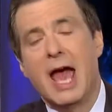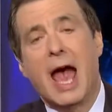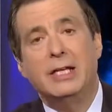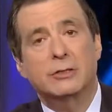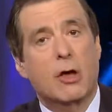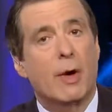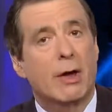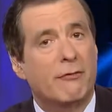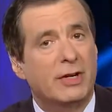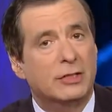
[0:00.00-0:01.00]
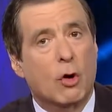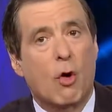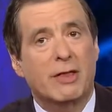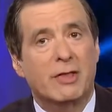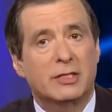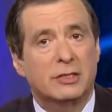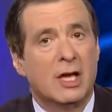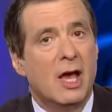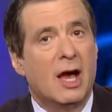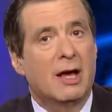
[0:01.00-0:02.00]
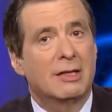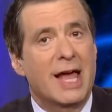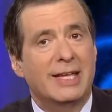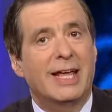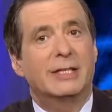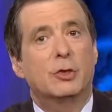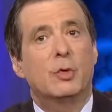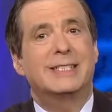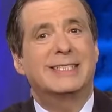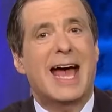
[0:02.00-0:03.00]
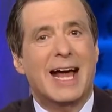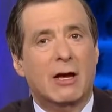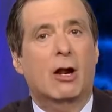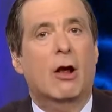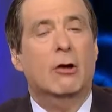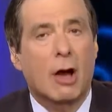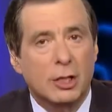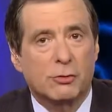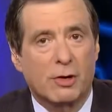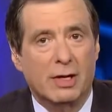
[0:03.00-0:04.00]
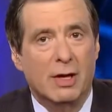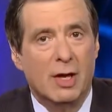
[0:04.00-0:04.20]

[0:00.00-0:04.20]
And he's going off and he's calling this, likening it to an attack on our country.